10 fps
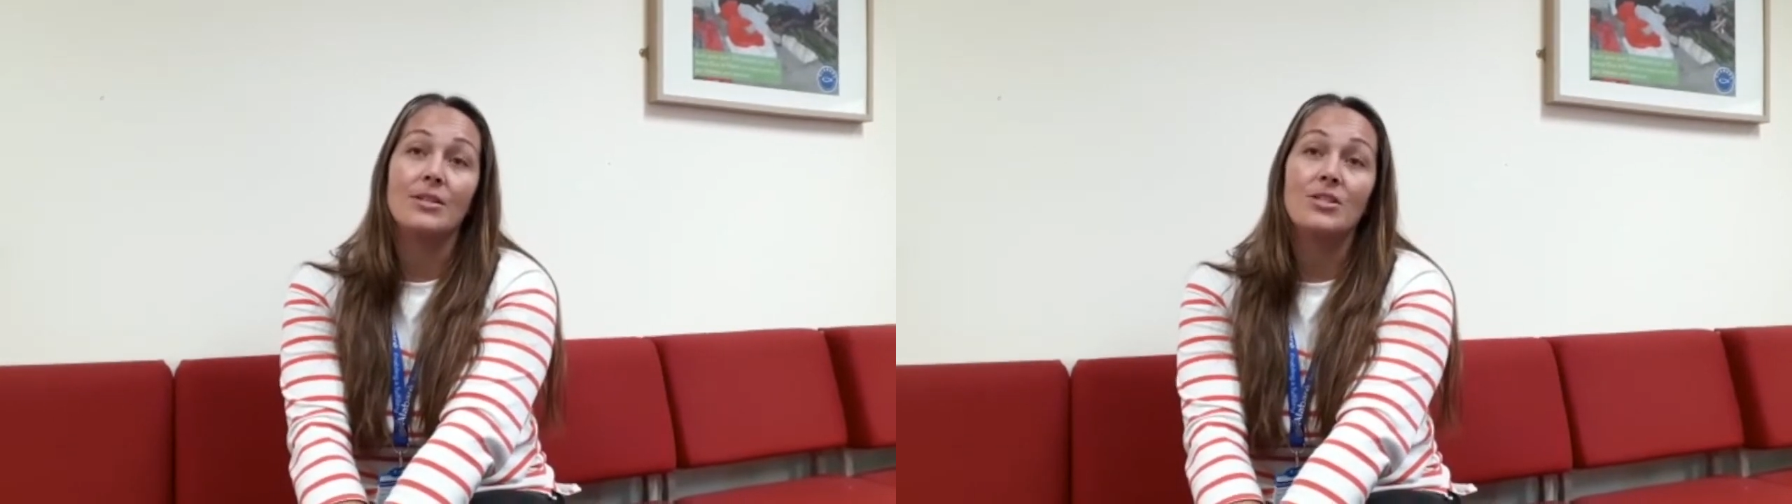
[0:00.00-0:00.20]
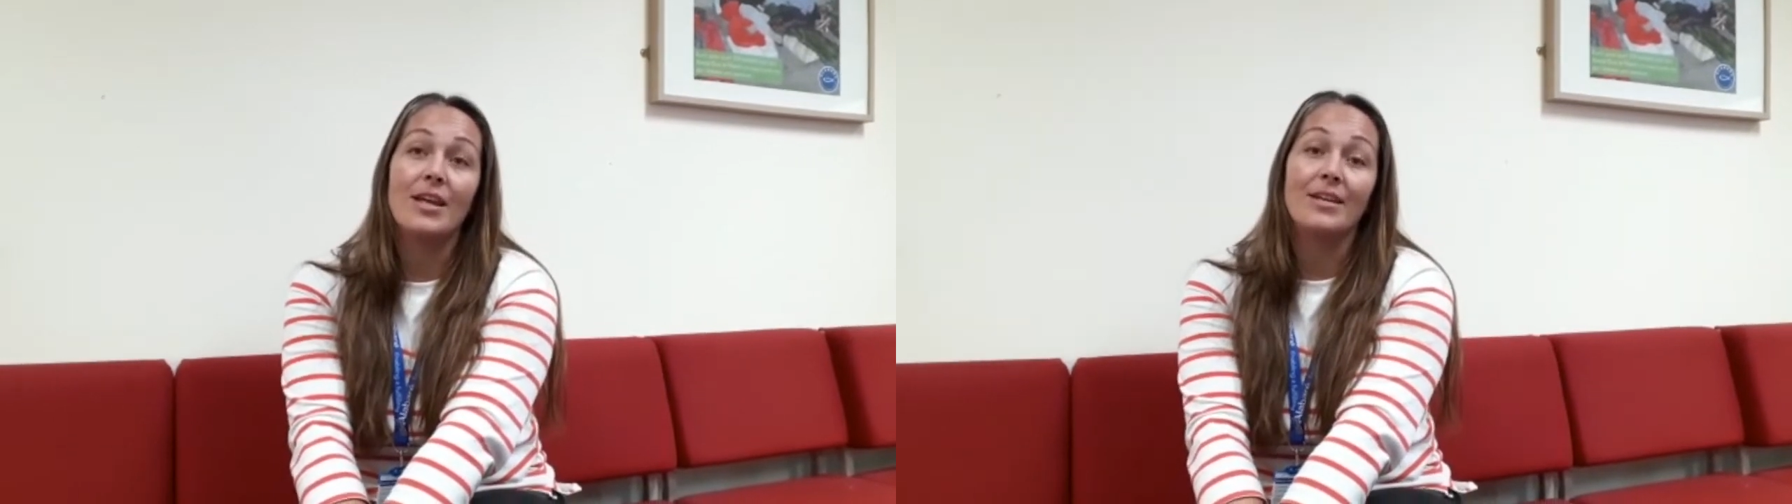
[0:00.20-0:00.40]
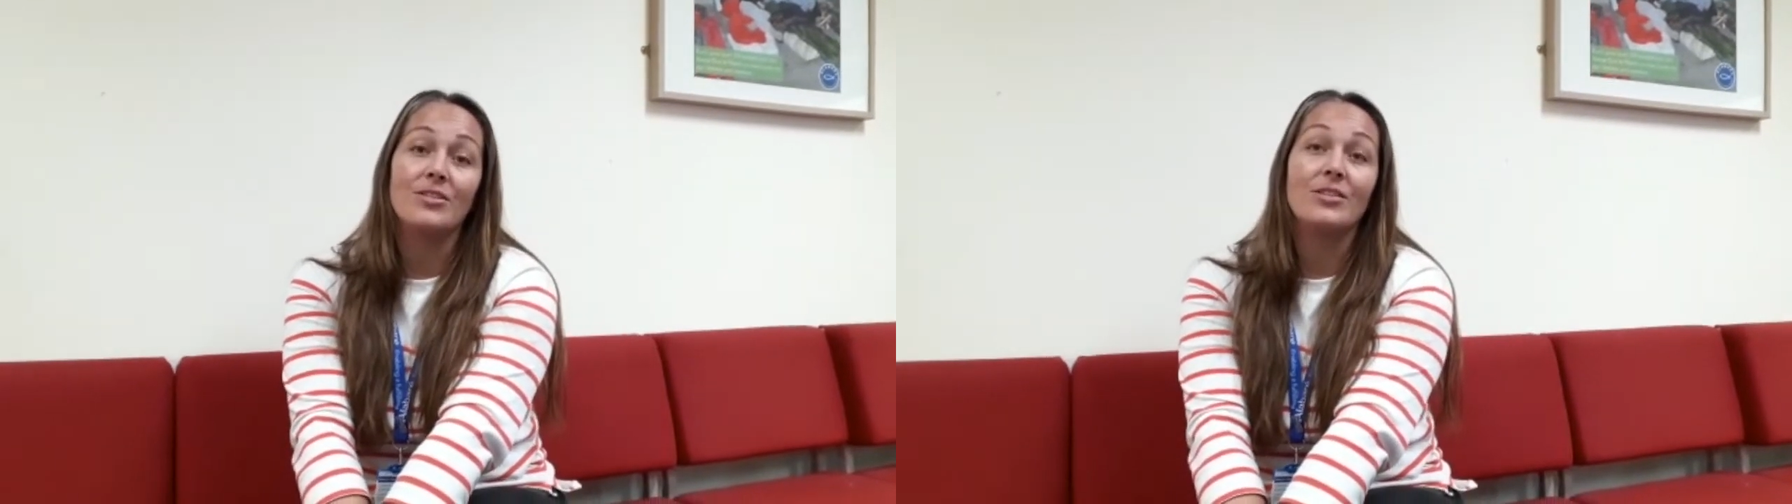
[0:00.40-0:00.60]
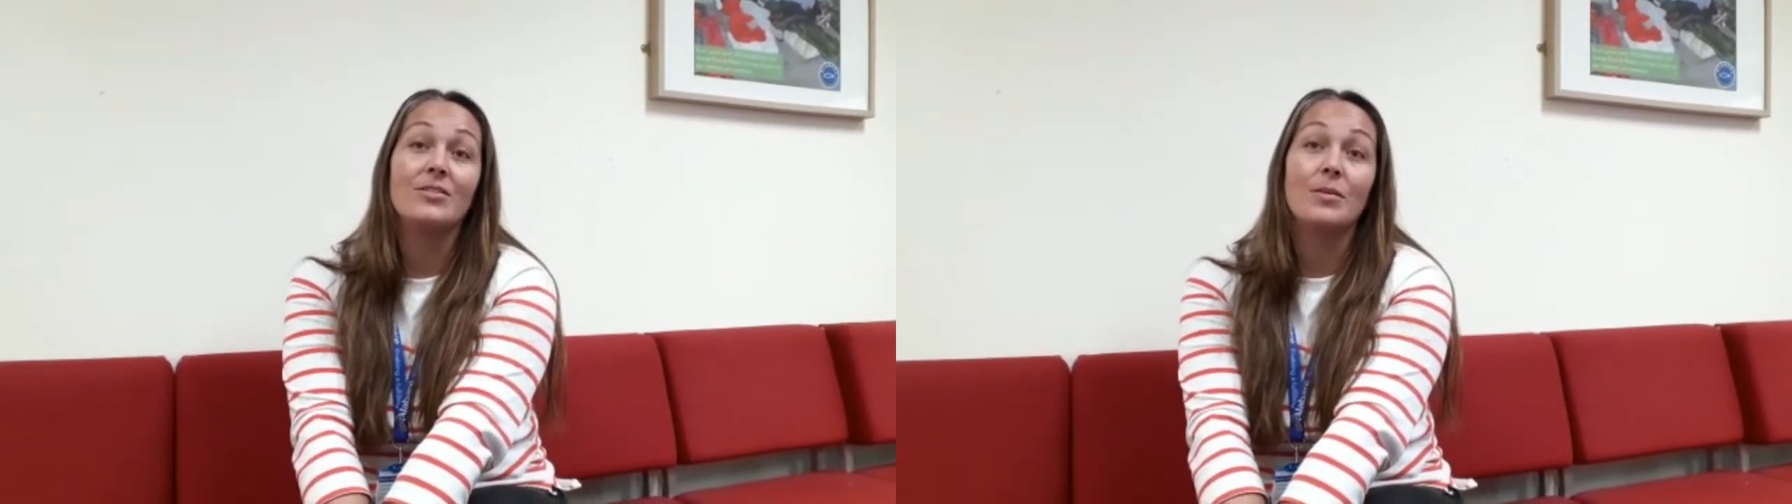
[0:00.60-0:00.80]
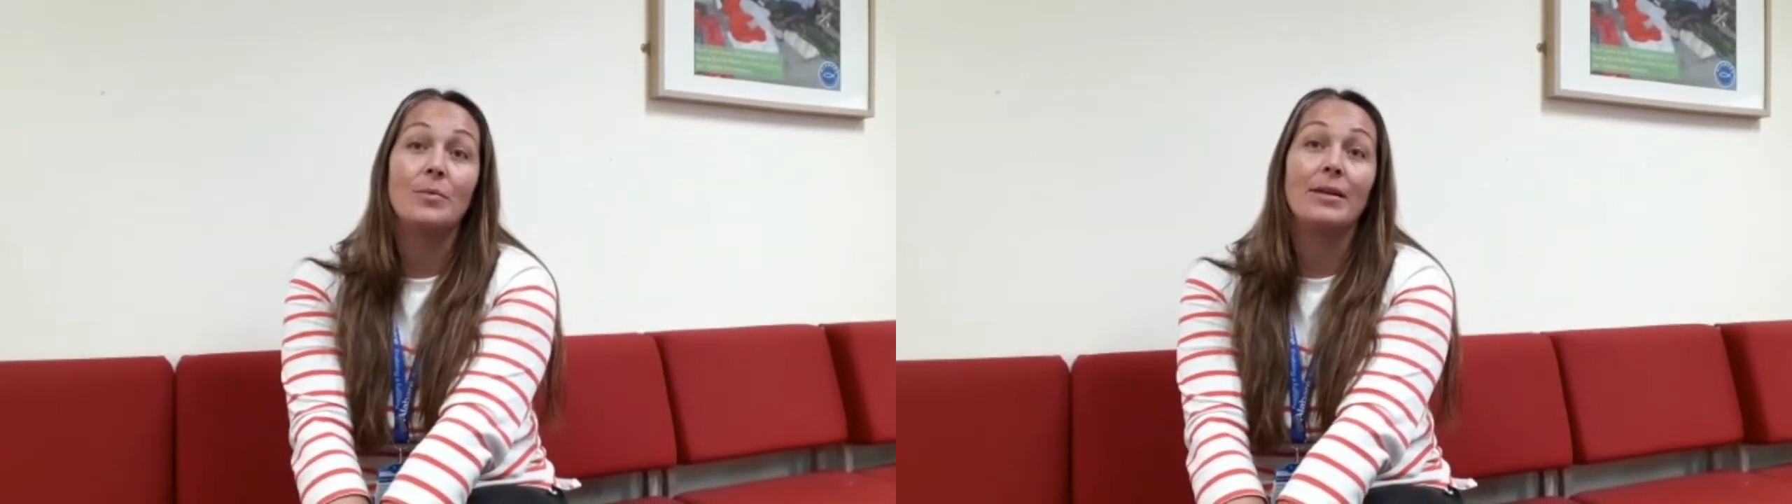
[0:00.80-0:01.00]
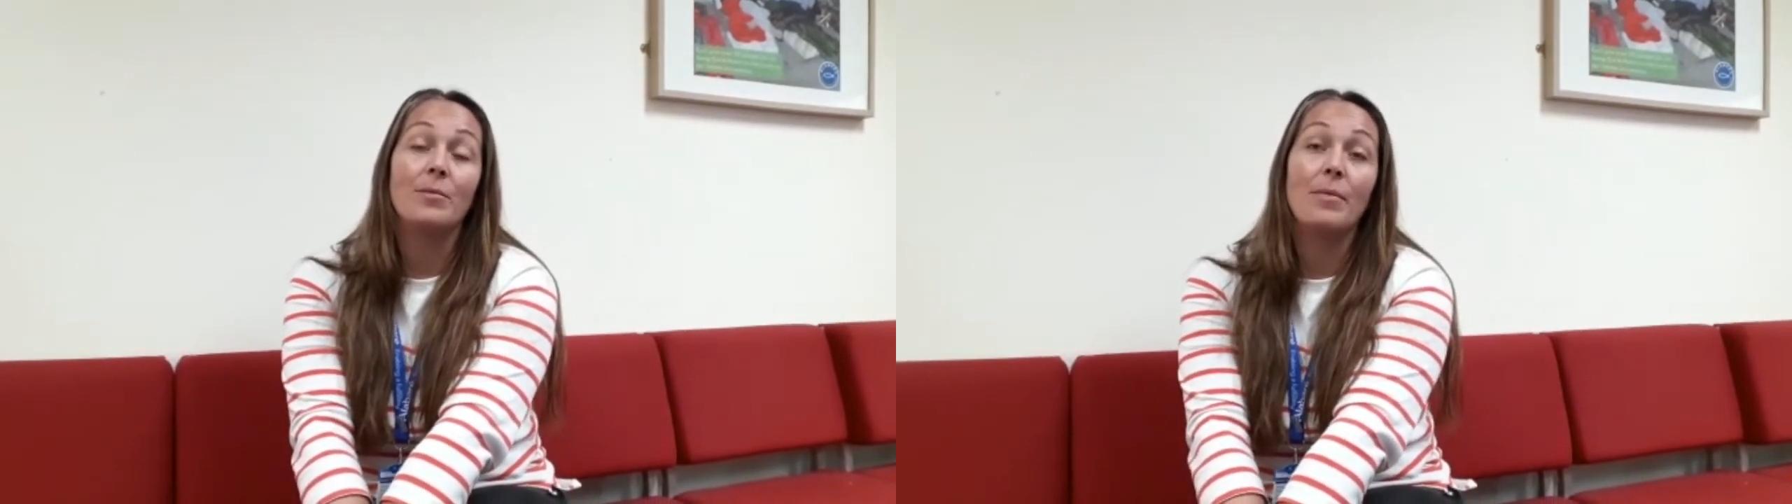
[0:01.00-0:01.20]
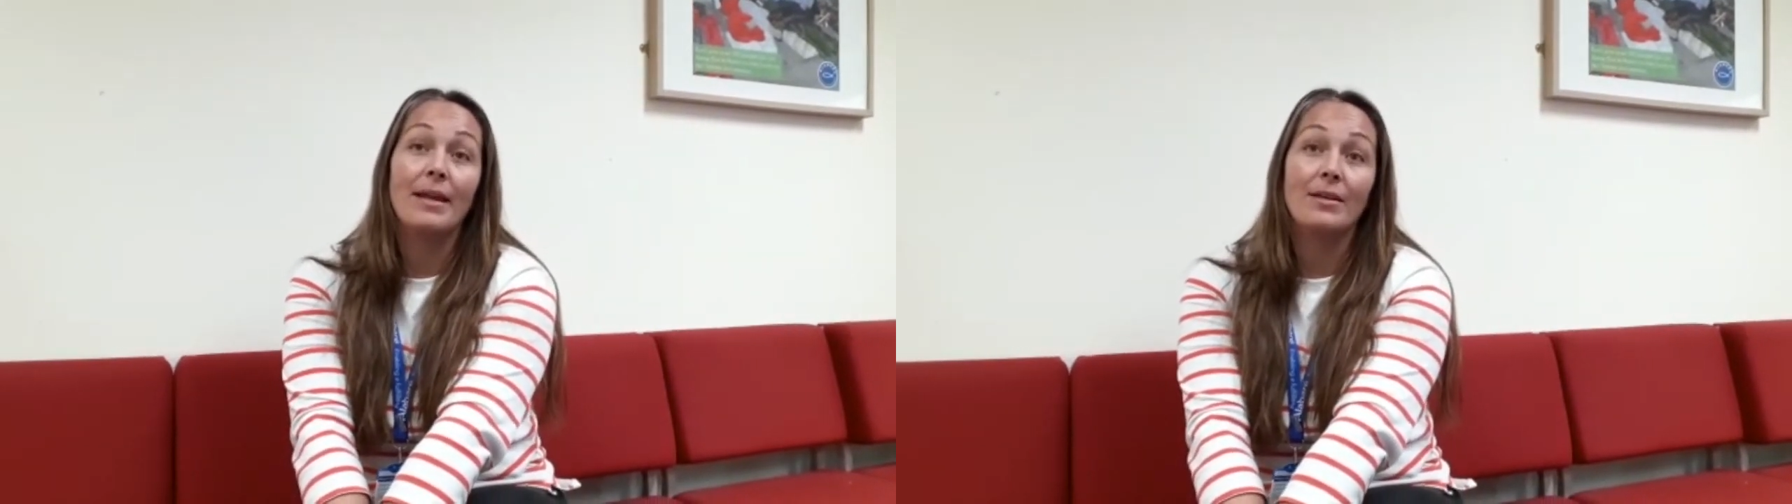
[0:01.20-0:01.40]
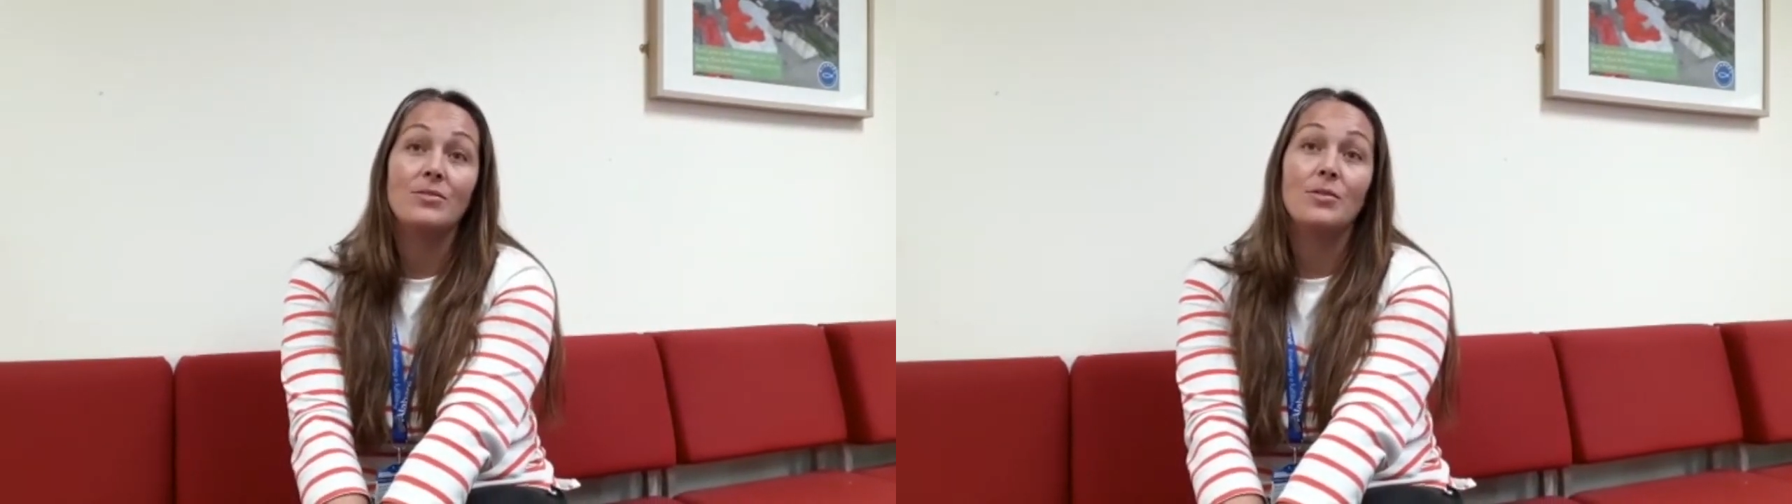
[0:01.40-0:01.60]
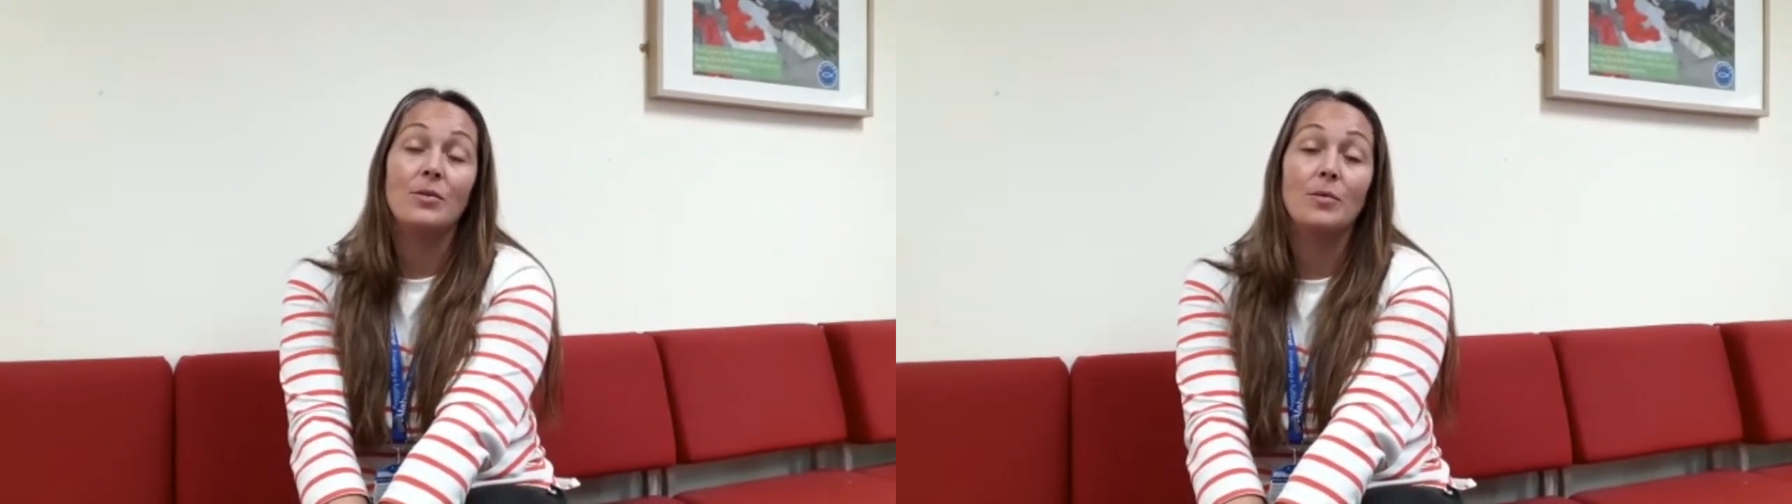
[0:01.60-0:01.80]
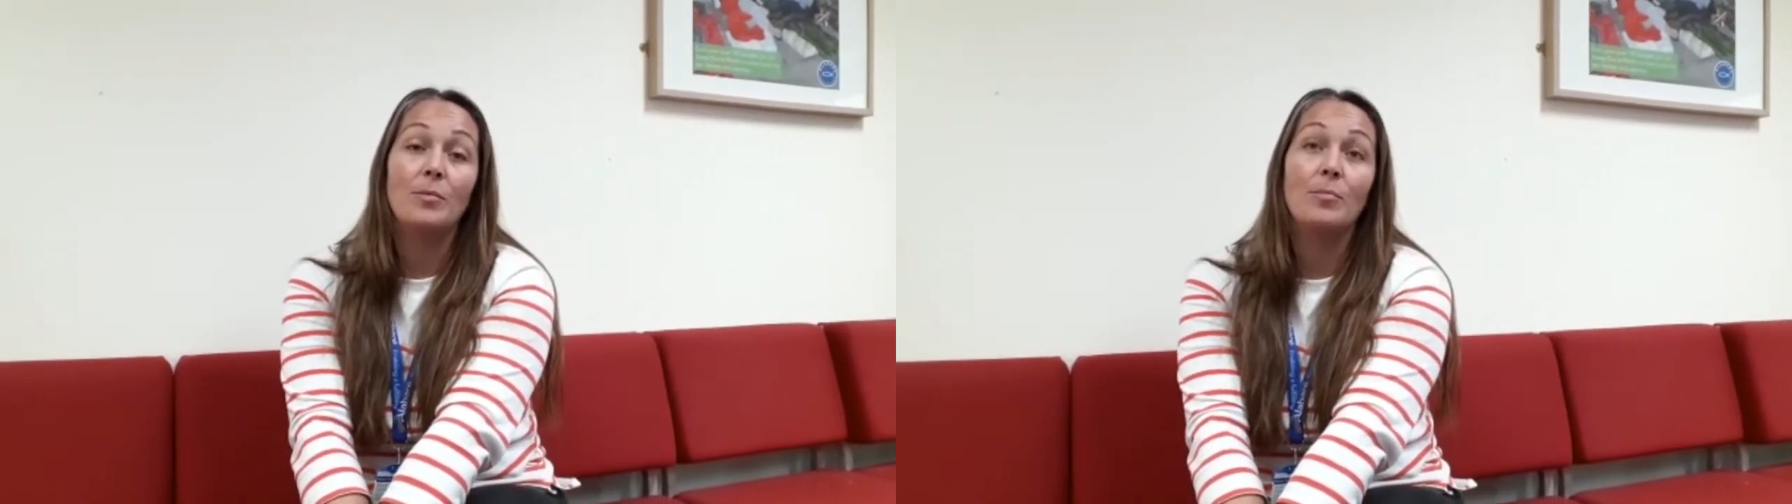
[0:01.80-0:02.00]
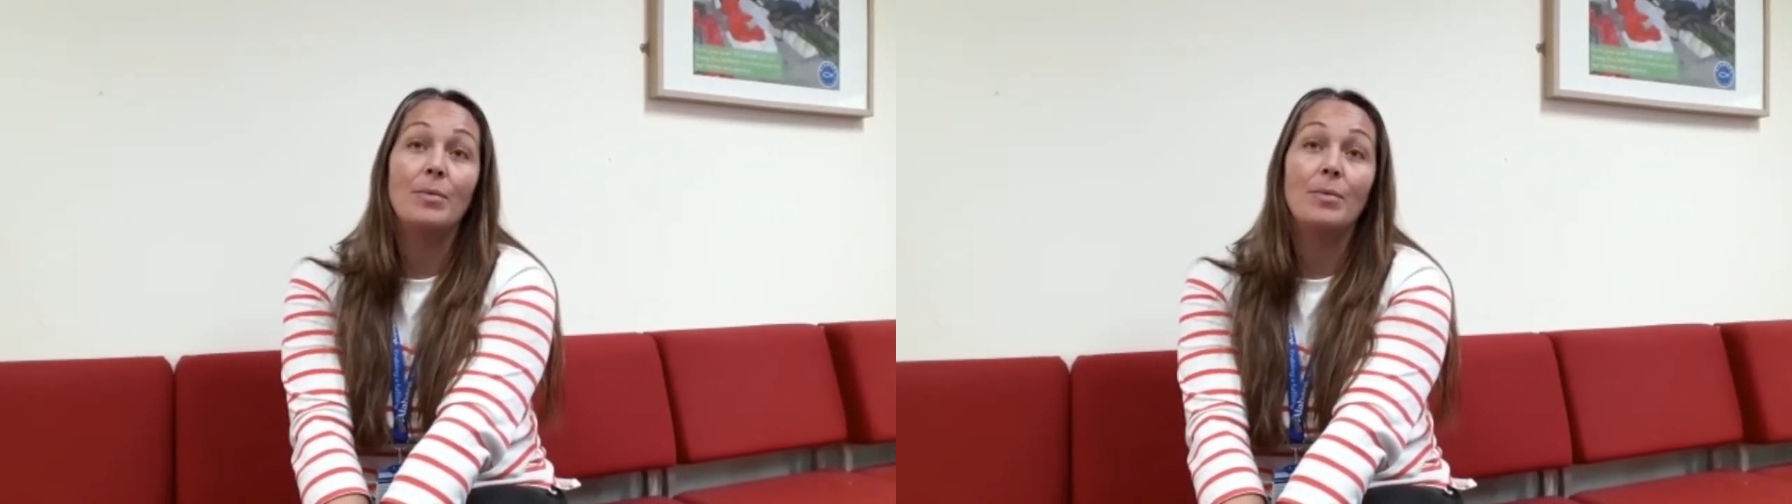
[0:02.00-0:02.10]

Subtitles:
changes that we can make to